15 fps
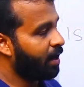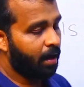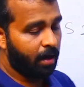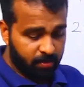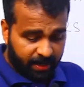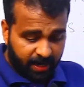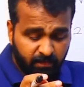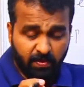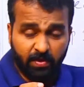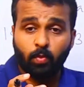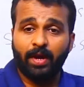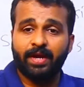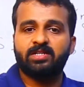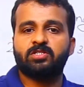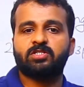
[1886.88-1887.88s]
how can we
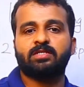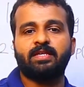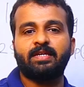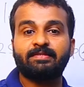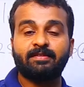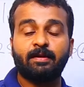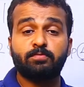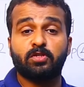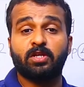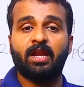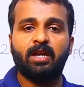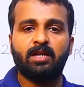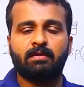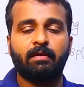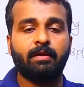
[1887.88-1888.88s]
write the subshell
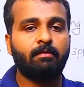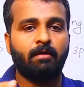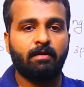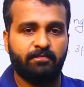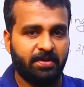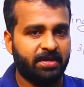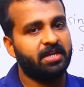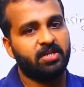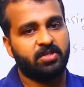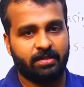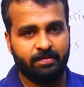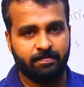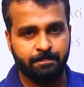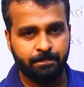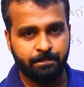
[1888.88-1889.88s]
electronic configuration?
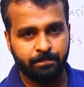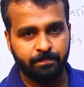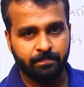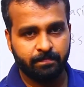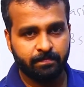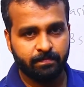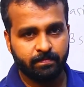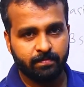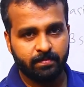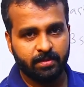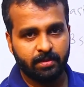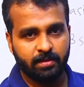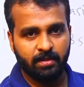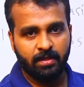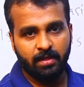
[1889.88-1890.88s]

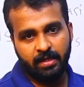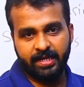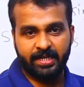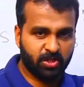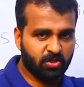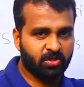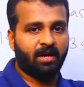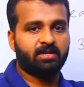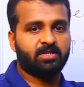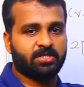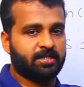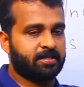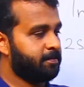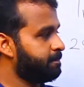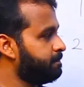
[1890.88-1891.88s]
Let us start.
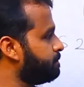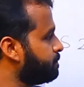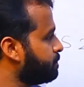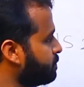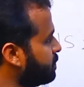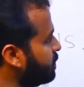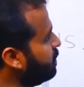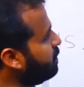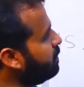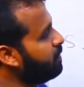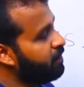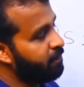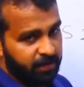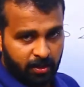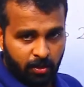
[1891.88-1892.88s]

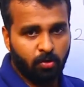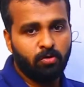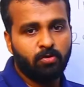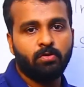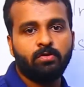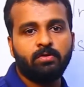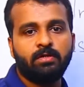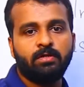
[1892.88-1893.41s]
We know